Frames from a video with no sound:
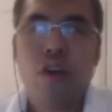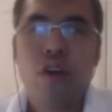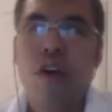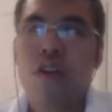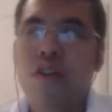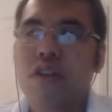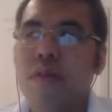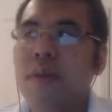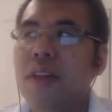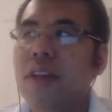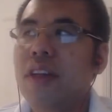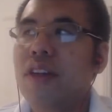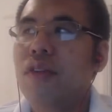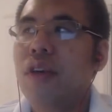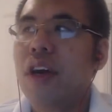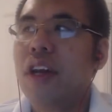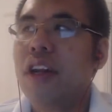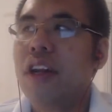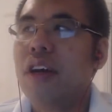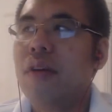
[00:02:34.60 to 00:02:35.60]
ultimately
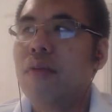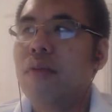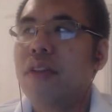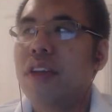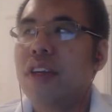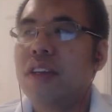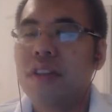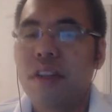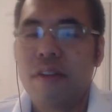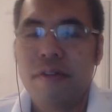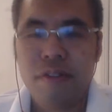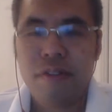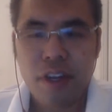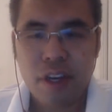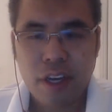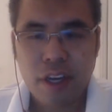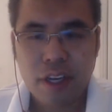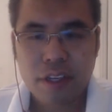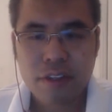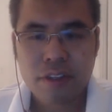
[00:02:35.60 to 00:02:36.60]
ended up with Is It
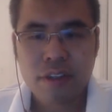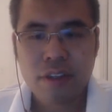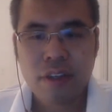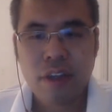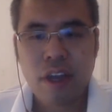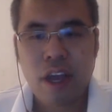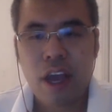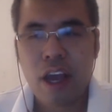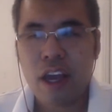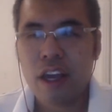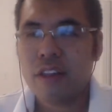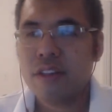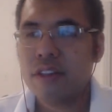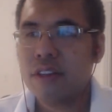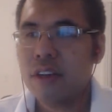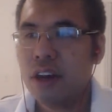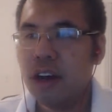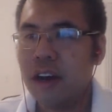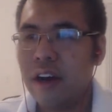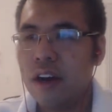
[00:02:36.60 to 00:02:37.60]
Phoenix, and
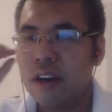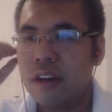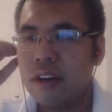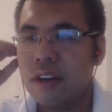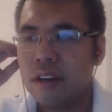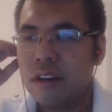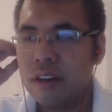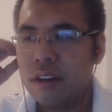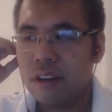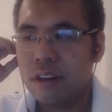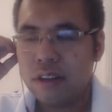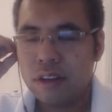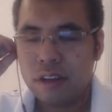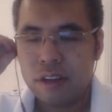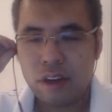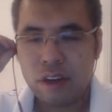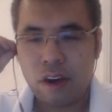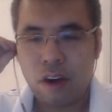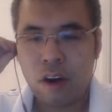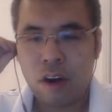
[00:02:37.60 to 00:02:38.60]

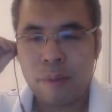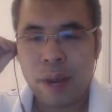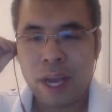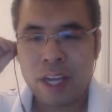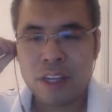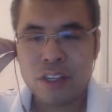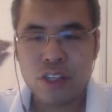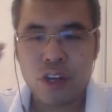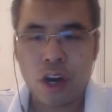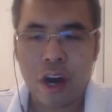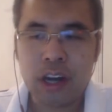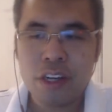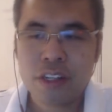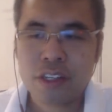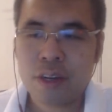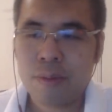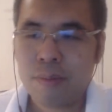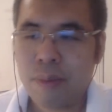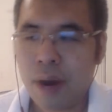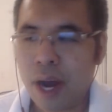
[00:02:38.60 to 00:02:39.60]
our man John has
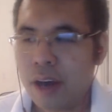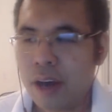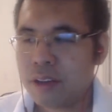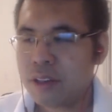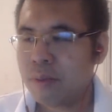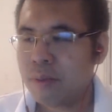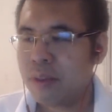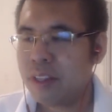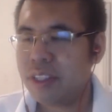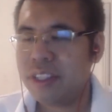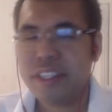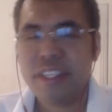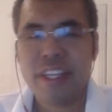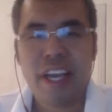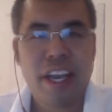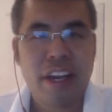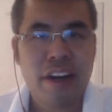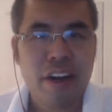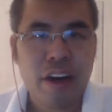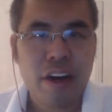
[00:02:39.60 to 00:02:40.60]
compiled some of the
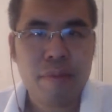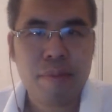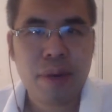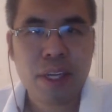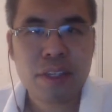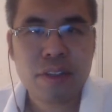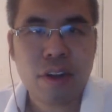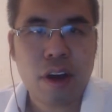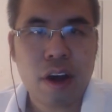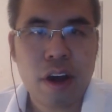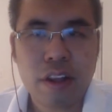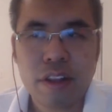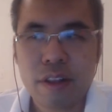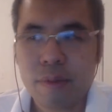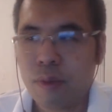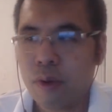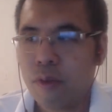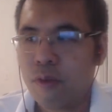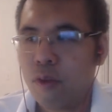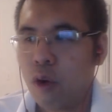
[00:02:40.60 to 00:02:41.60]
data based on the
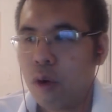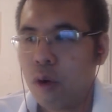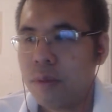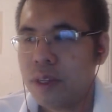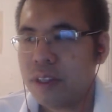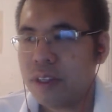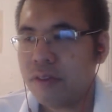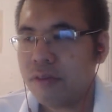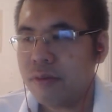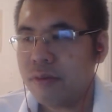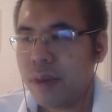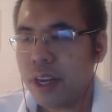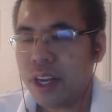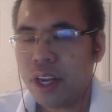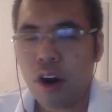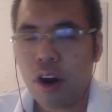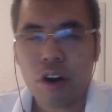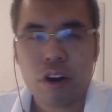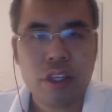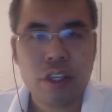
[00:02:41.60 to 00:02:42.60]
performance of many
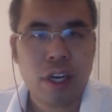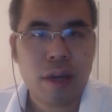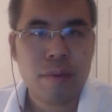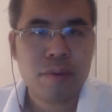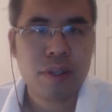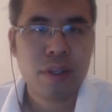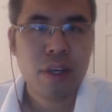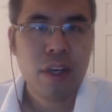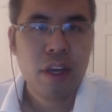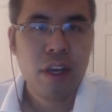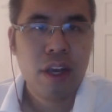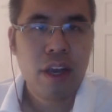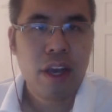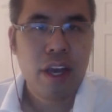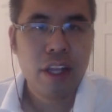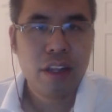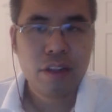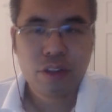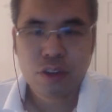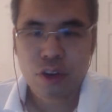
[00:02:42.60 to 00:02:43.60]
archetypes
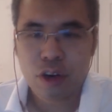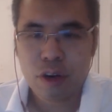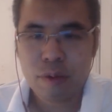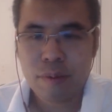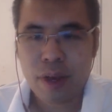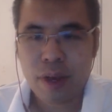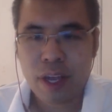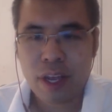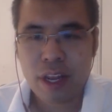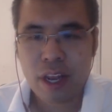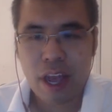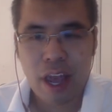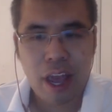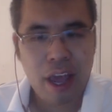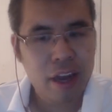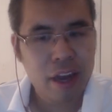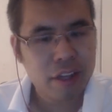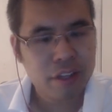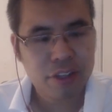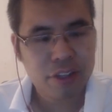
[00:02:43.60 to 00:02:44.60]
in the tournament,
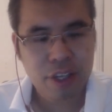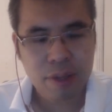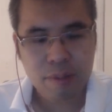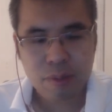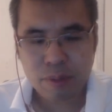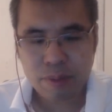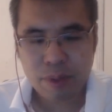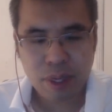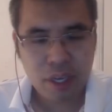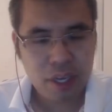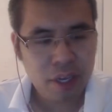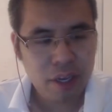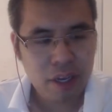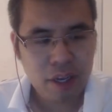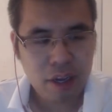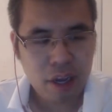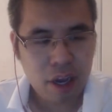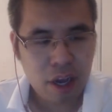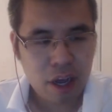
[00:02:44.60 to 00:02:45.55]
and it seemed to be